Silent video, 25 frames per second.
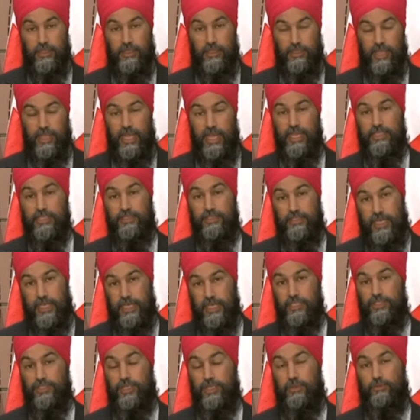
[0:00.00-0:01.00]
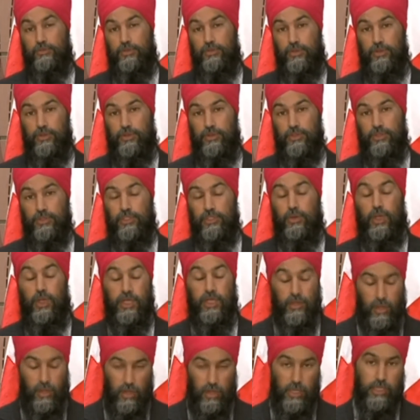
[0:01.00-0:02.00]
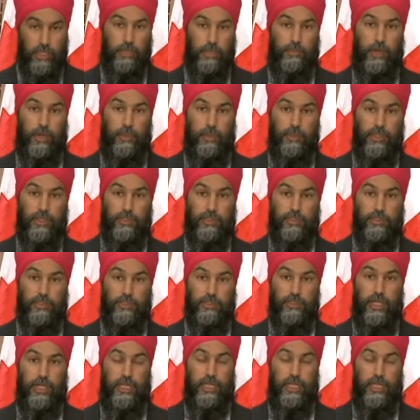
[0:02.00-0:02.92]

And that is shameful. So I call on the Prime Minister.